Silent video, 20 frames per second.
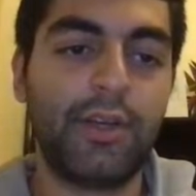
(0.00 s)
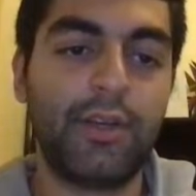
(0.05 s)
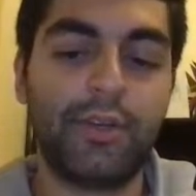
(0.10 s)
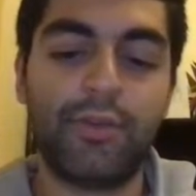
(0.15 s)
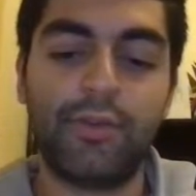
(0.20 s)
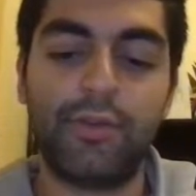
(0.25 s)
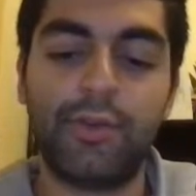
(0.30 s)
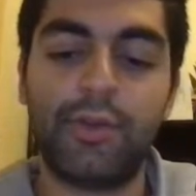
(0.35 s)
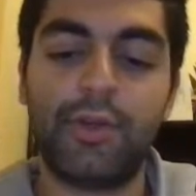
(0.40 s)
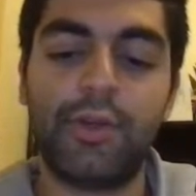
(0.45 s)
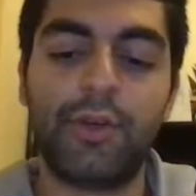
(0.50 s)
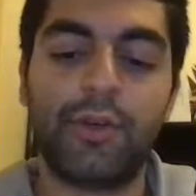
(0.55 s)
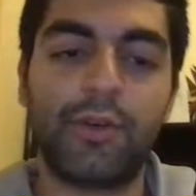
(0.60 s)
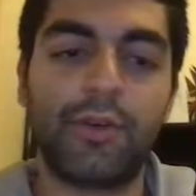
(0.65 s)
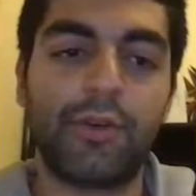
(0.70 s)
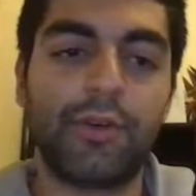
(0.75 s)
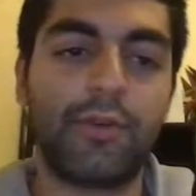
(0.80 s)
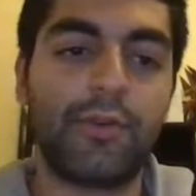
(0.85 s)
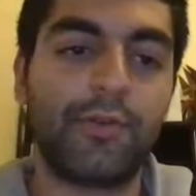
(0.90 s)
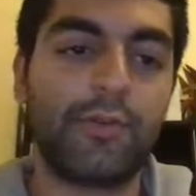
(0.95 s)
do
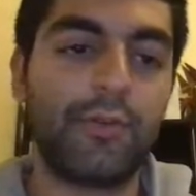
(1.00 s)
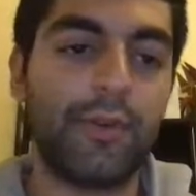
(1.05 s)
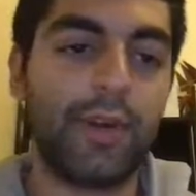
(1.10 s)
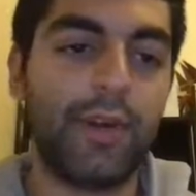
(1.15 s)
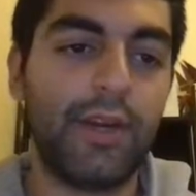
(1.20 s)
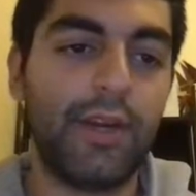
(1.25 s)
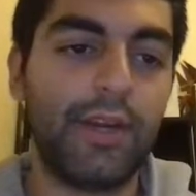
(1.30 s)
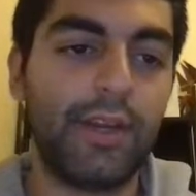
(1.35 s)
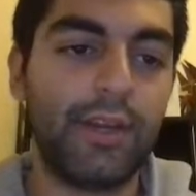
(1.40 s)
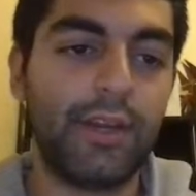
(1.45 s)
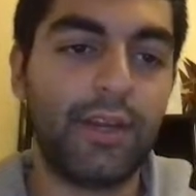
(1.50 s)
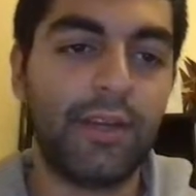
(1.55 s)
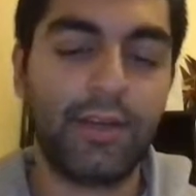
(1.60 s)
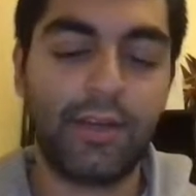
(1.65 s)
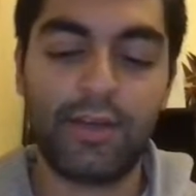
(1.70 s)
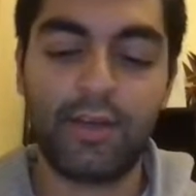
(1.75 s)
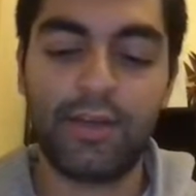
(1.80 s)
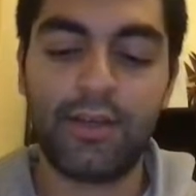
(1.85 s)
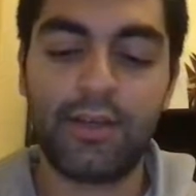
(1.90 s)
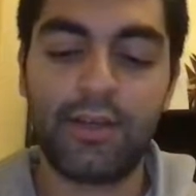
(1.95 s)
your
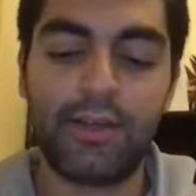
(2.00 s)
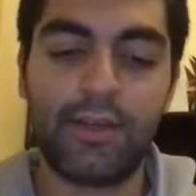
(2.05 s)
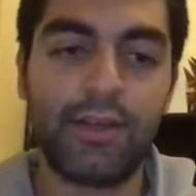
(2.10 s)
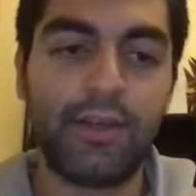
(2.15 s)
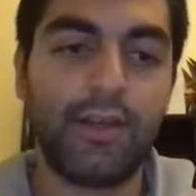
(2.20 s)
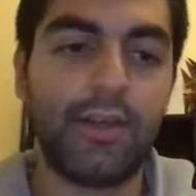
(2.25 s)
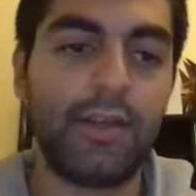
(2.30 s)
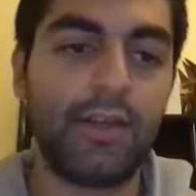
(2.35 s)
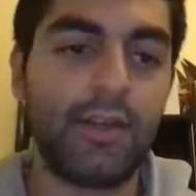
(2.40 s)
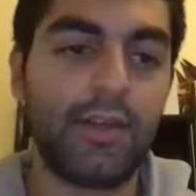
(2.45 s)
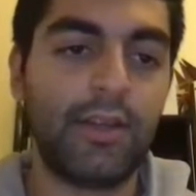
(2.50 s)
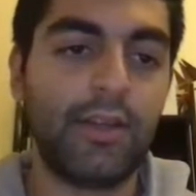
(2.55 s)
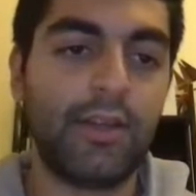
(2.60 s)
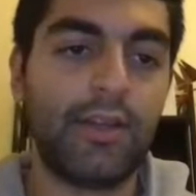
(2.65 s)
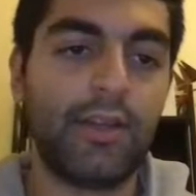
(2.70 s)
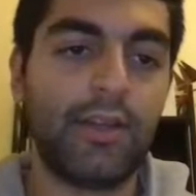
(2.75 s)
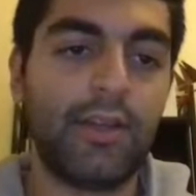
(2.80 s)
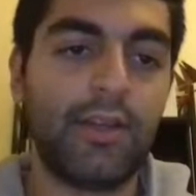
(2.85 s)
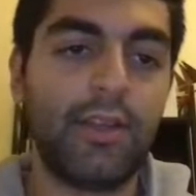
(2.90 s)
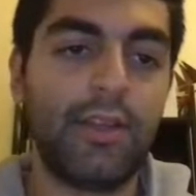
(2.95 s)
writing
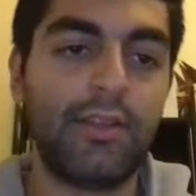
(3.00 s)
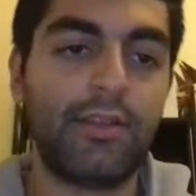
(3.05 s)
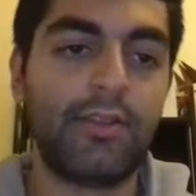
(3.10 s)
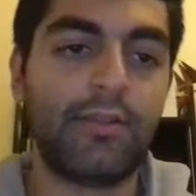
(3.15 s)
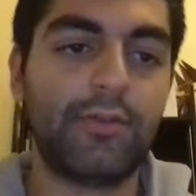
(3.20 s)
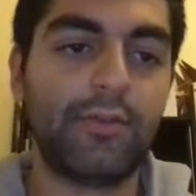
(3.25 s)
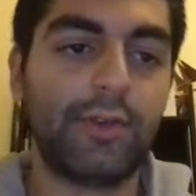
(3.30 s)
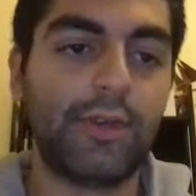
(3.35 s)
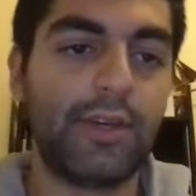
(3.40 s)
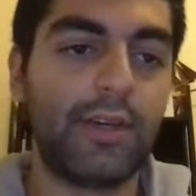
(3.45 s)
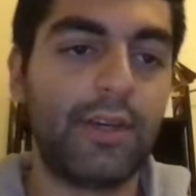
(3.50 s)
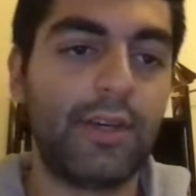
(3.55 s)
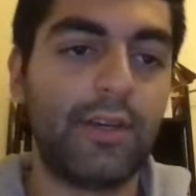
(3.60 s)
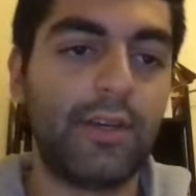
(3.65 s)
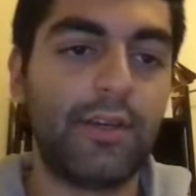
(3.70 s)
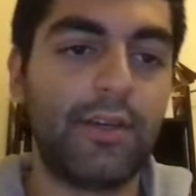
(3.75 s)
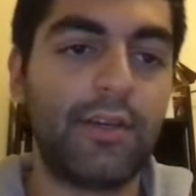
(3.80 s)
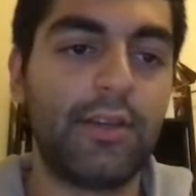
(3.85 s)
this way.